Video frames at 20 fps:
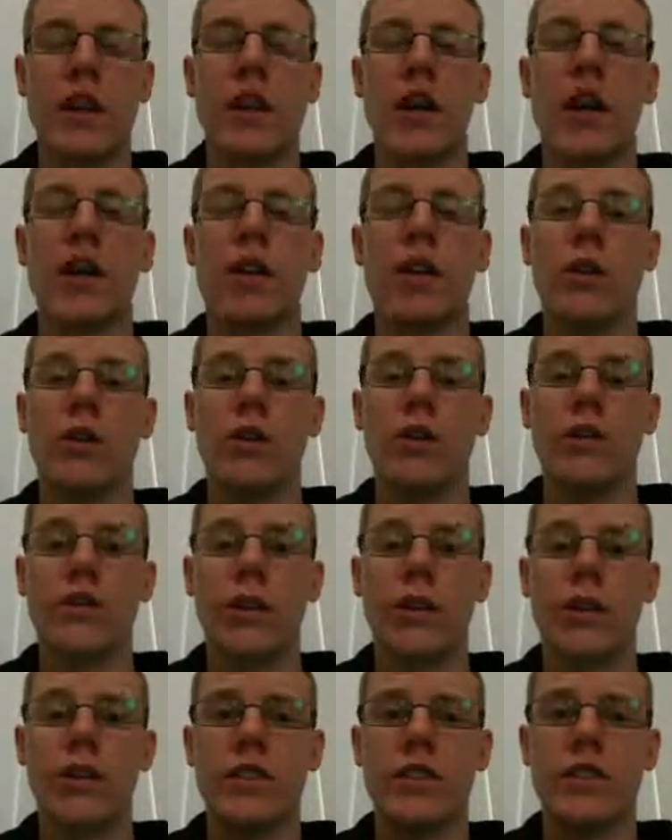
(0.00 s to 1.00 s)
A lot of
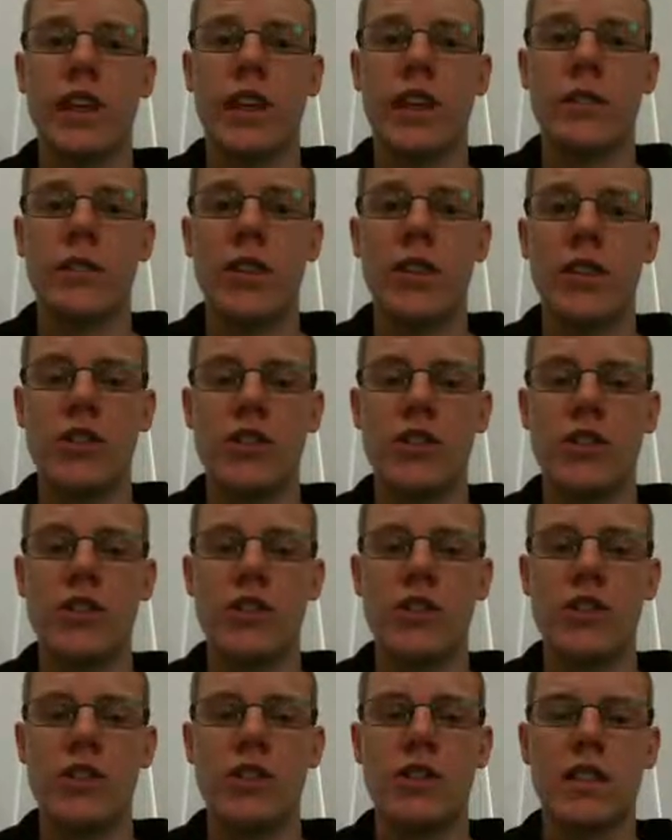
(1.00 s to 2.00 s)
those same issues
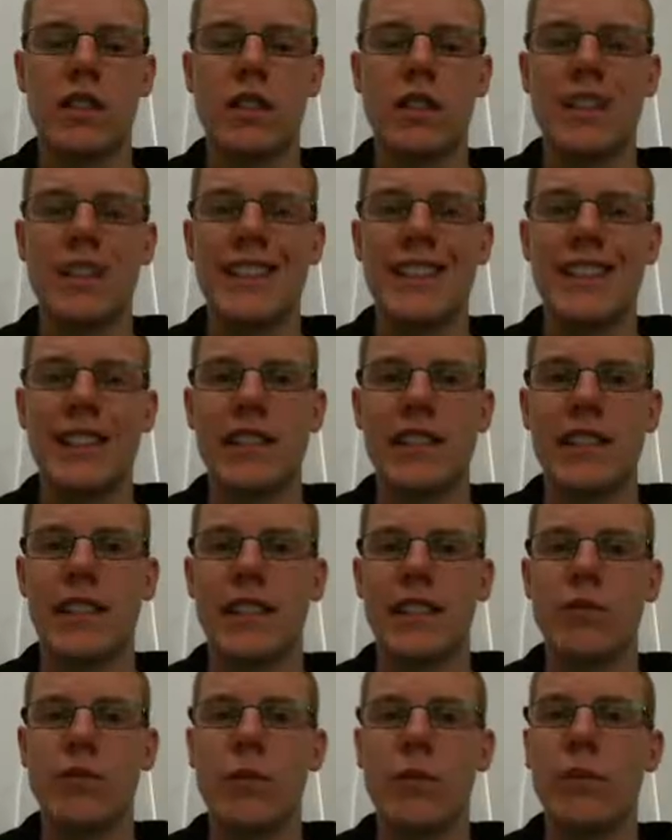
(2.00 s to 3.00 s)
still exist
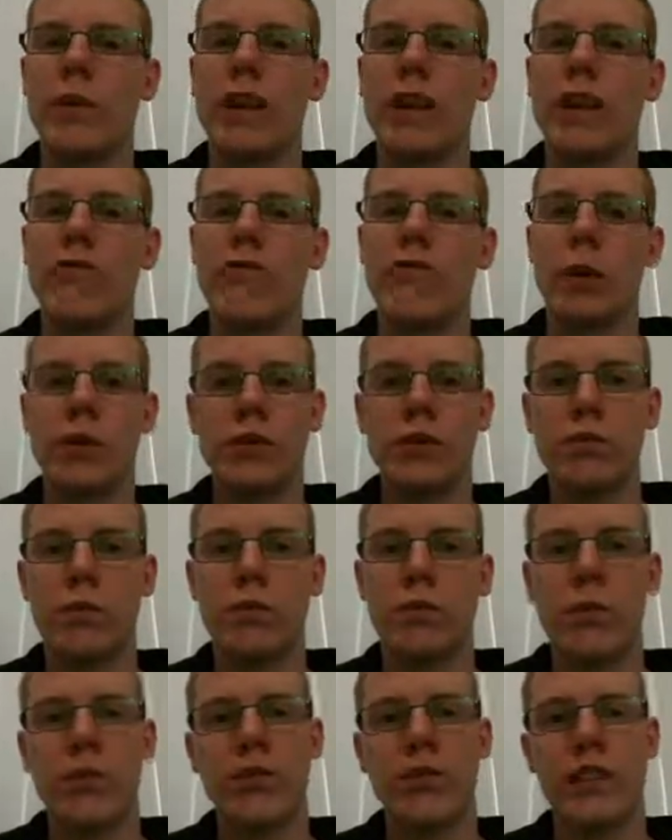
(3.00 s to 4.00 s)
even when we have multiple
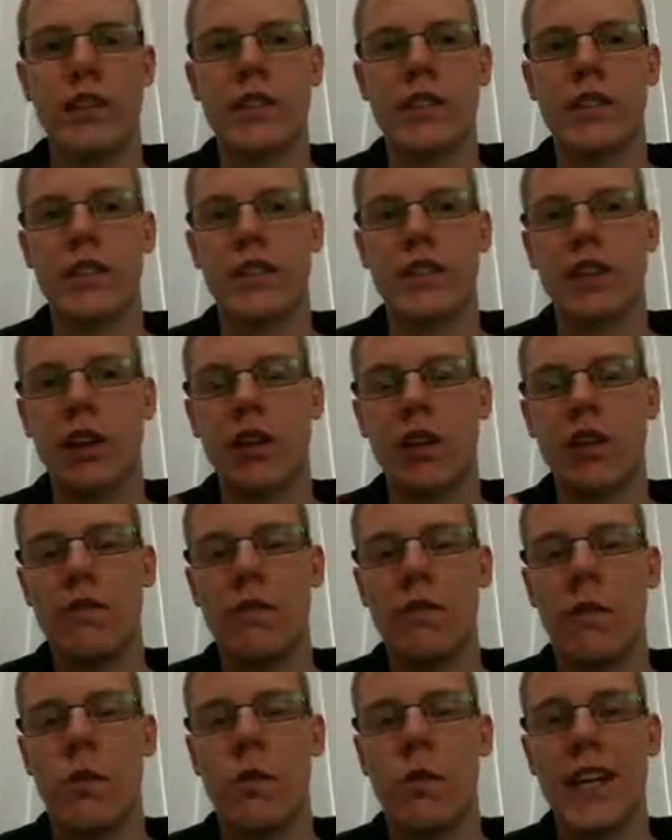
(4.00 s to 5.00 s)
processors
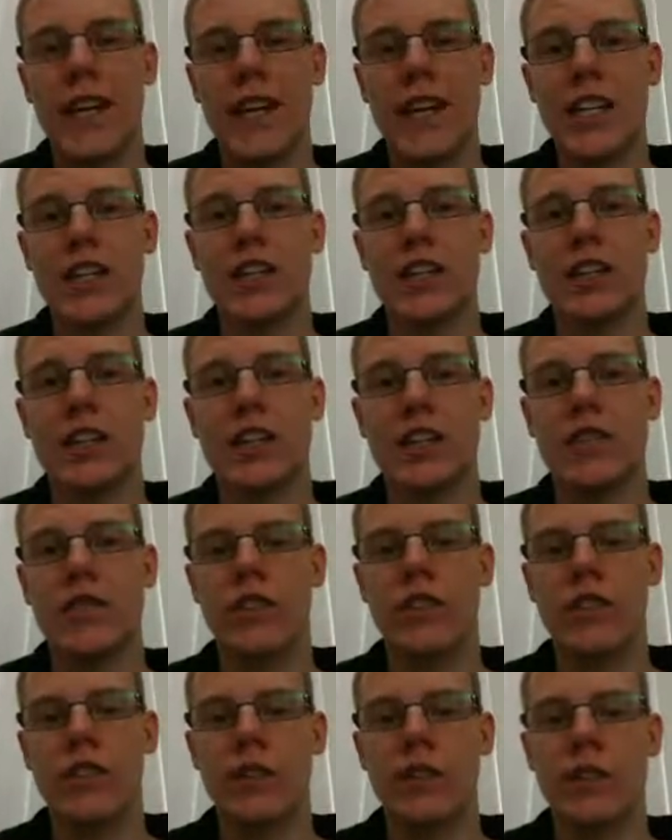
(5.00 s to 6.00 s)
for each
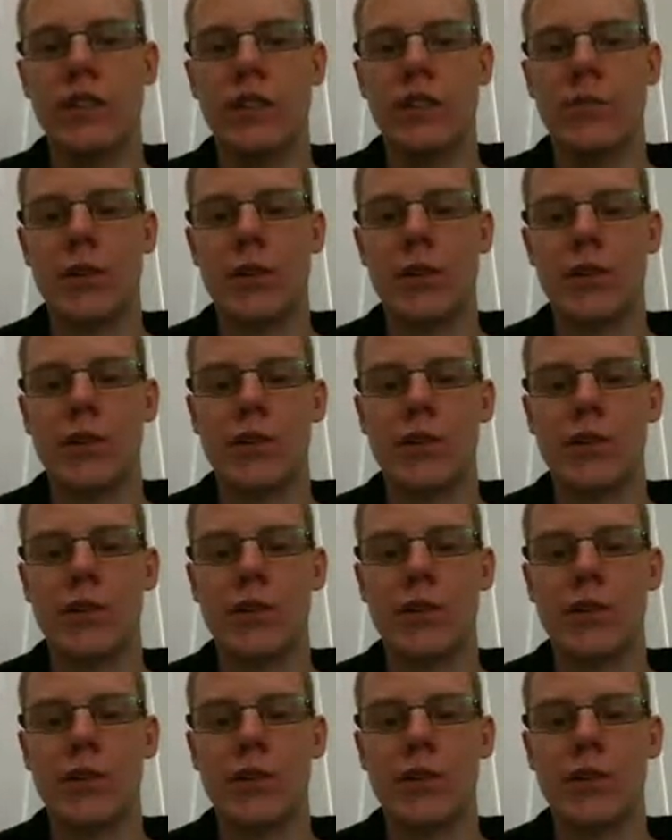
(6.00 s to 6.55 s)
individual CPU.